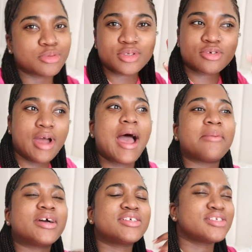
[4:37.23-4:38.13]
sure you
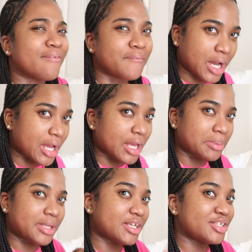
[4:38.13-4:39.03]
subscribe because it's a
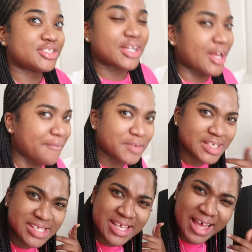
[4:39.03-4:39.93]
vibe each and every